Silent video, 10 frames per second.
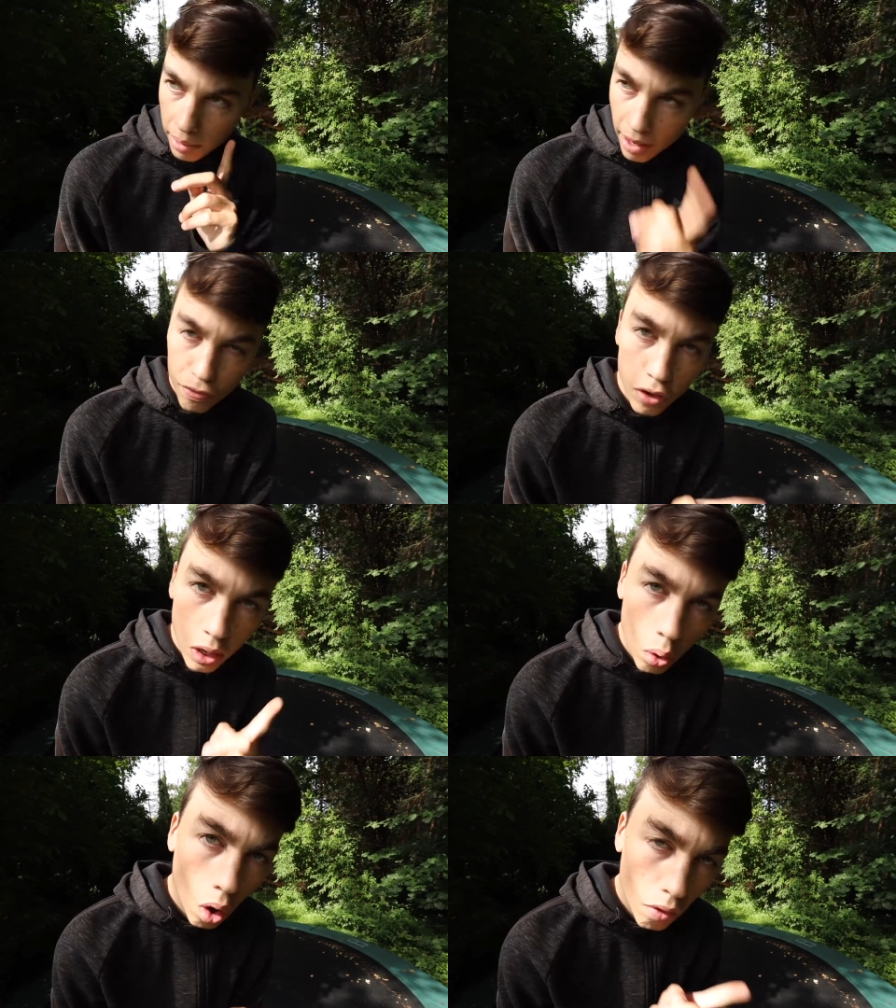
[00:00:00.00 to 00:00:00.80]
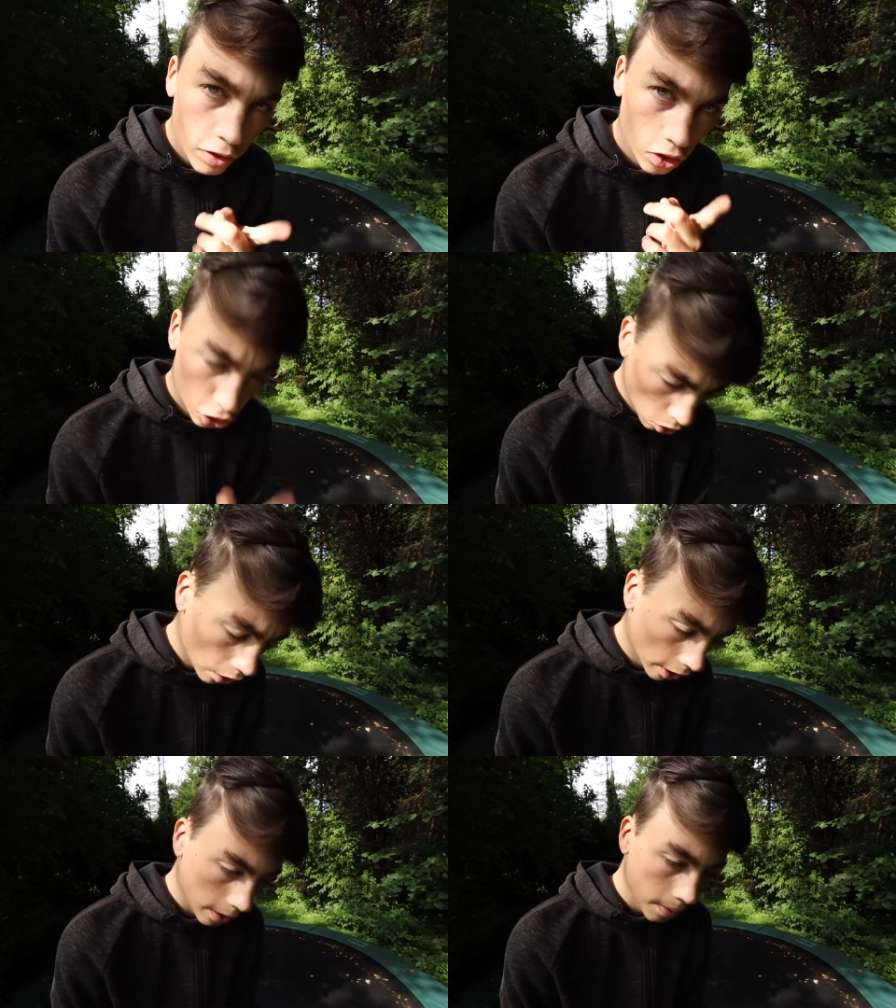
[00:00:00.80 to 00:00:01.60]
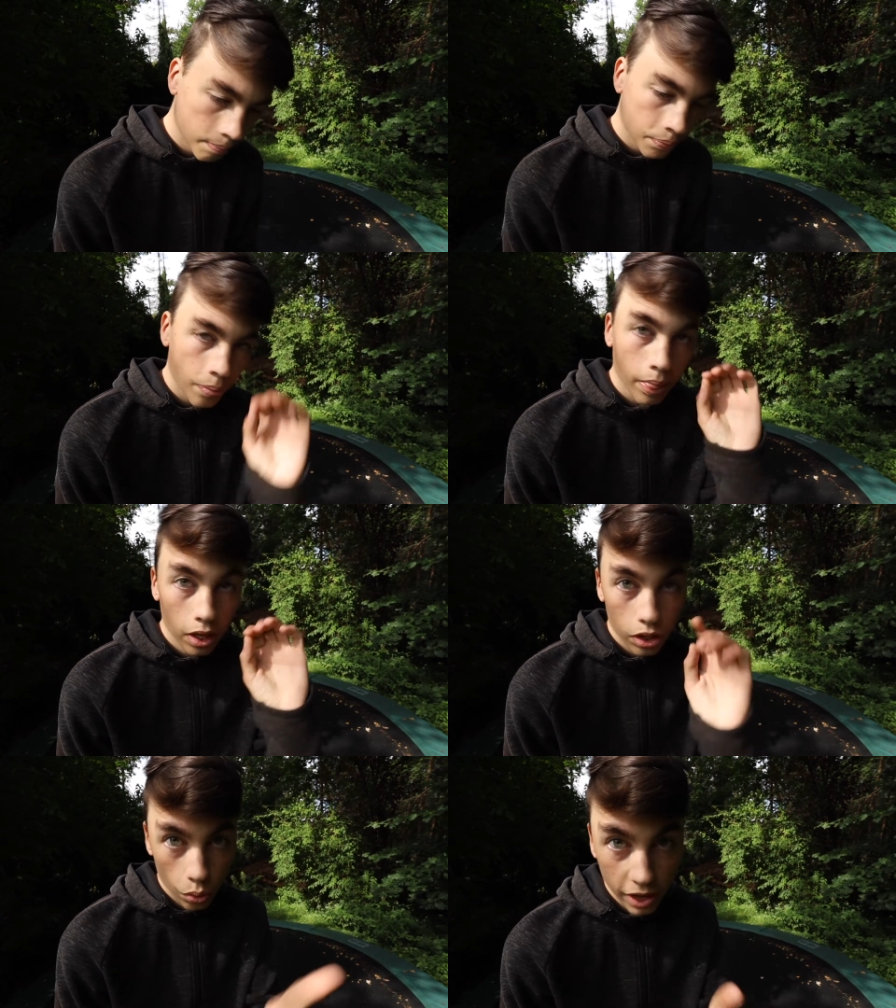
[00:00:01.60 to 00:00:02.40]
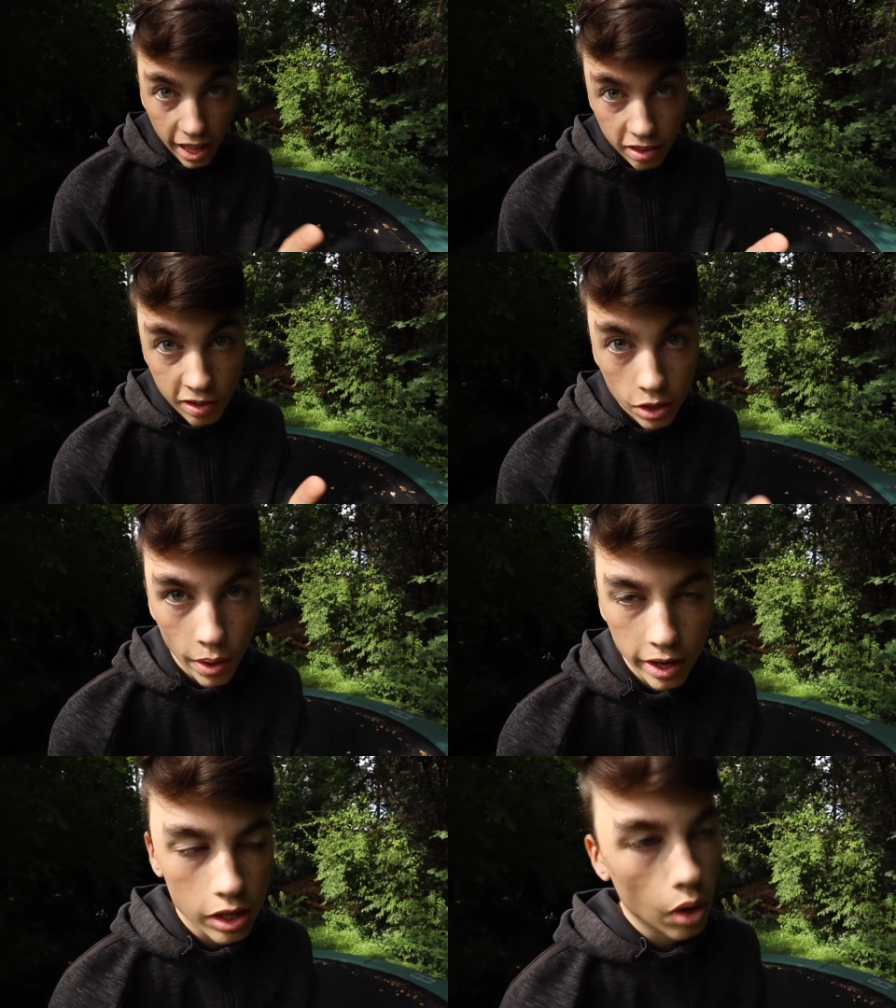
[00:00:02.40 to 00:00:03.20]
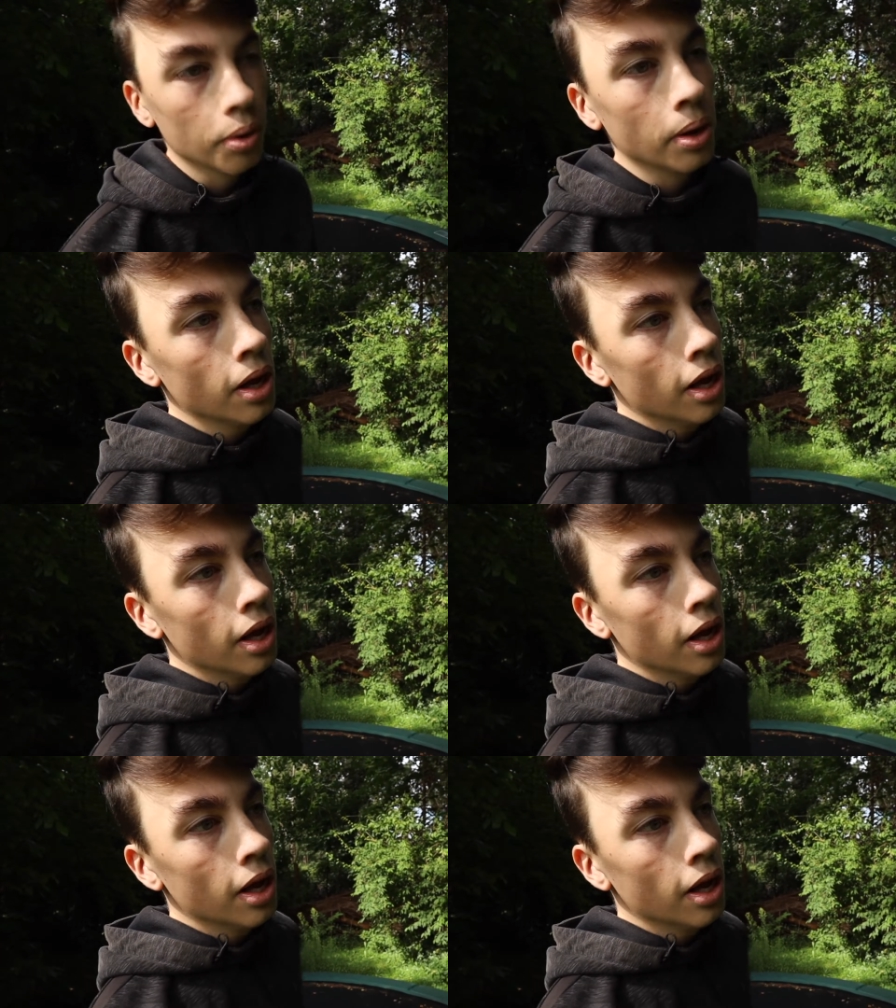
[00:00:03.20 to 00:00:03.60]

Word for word: But if you look over your shoulder, you can see where you're going.